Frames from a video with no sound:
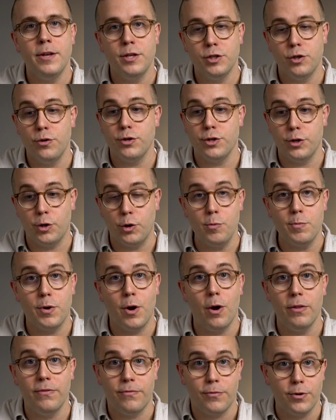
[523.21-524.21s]
So there's a group
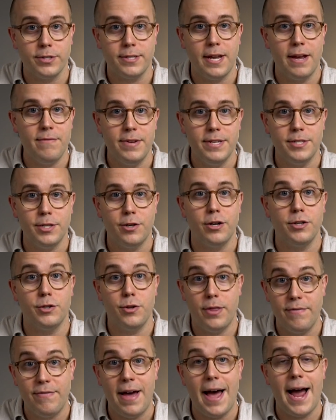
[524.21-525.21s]
called First Time Visitors.
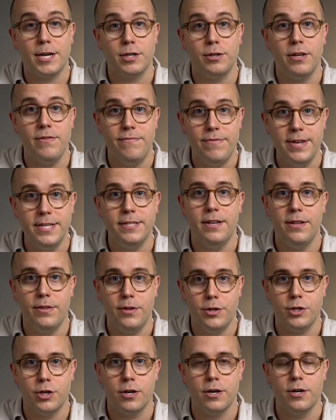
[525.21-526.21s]
So they've actually visited
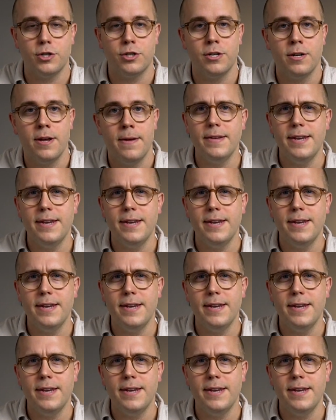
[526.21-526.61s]
the church.